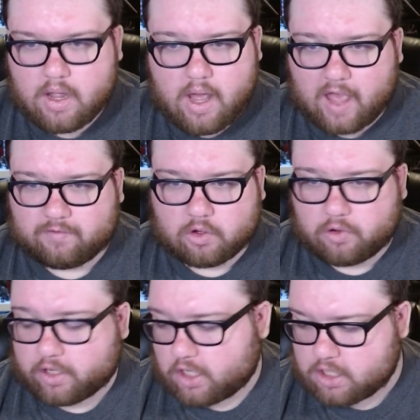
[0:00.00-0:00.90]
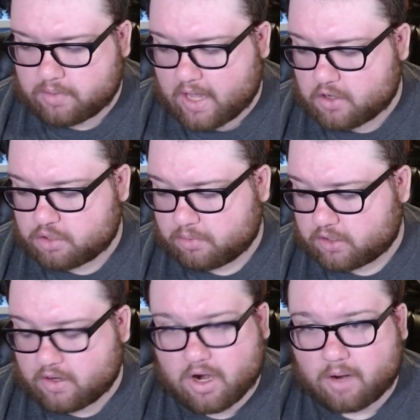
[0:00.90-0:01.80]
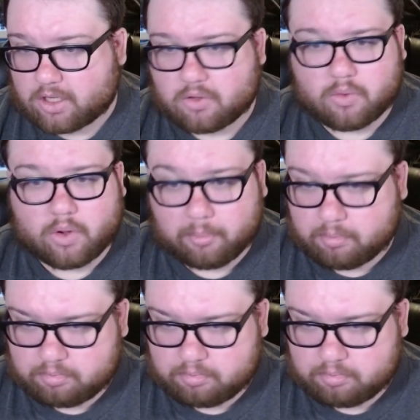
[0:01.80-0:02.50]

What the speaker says: if you're looking to jump in Astra Militarum and you want to